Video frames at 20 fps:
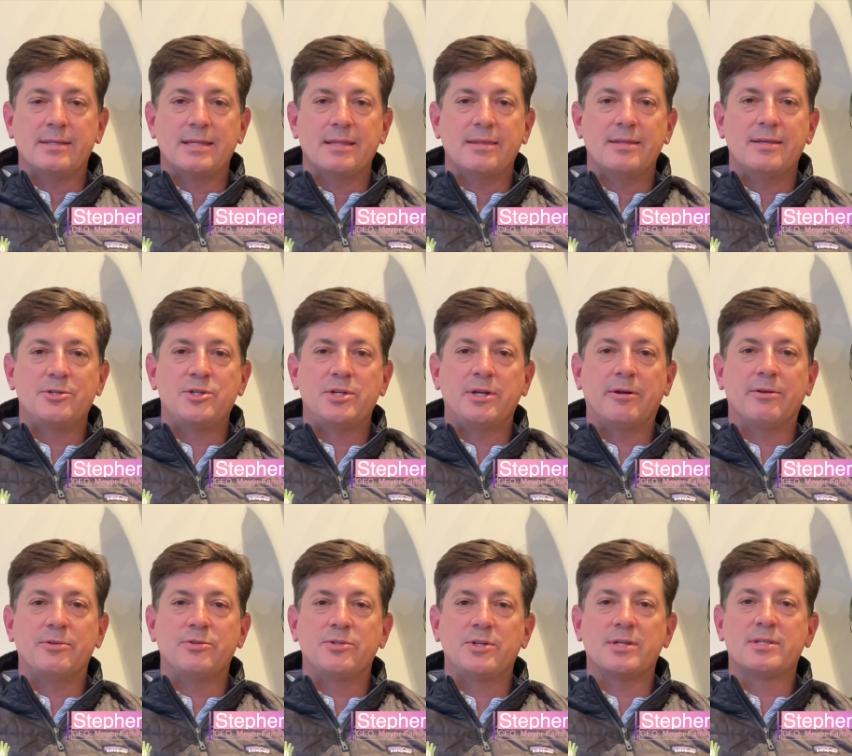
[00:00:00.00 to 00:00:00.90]
and this
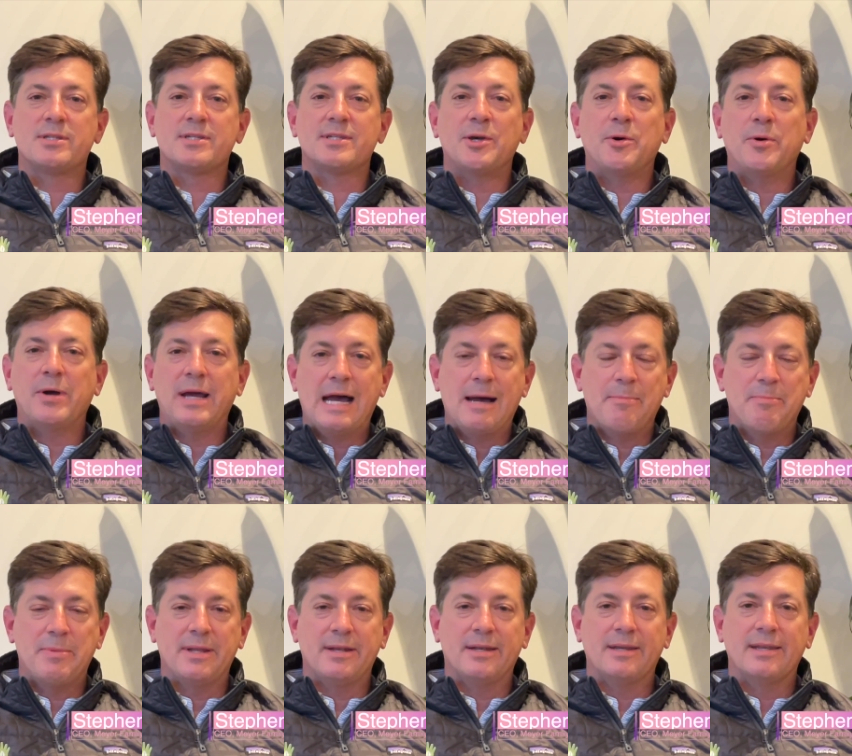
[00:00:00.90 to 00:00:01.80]
year it just so
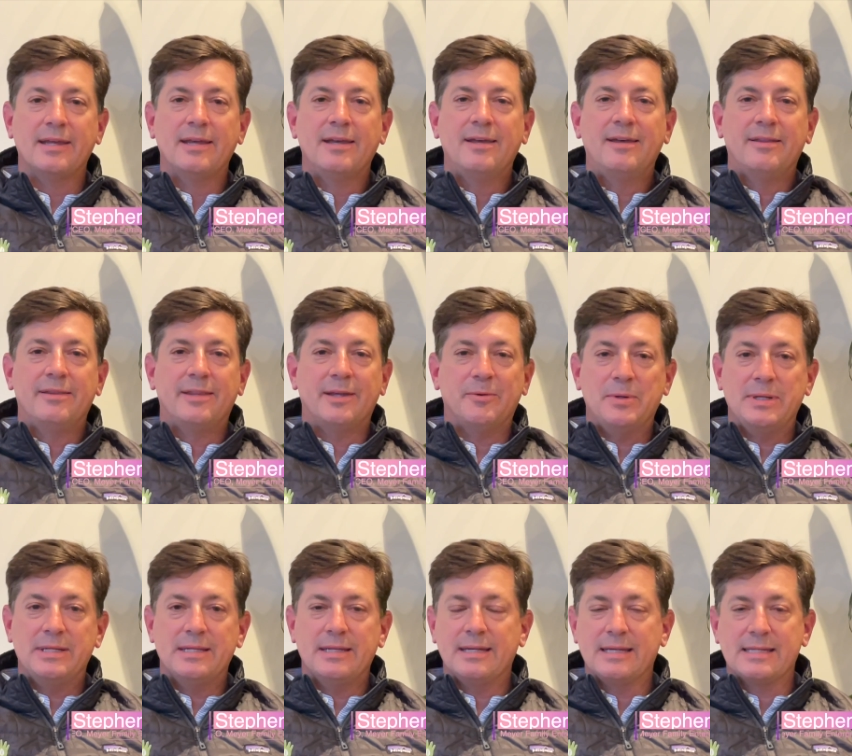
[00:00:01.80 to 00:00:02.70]
happened that we
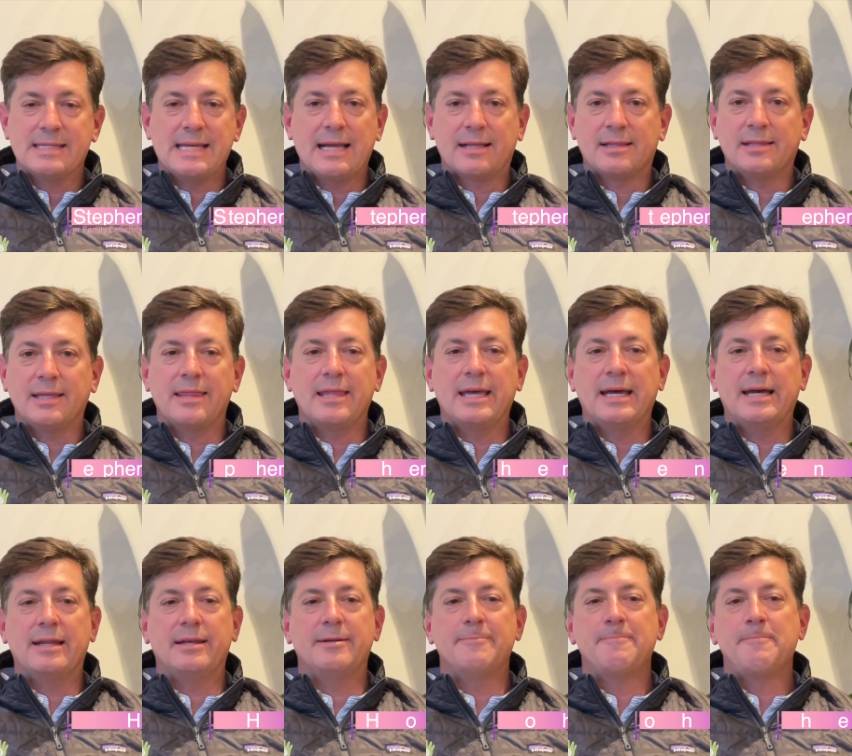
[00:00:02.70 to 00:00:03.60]
did exactly that.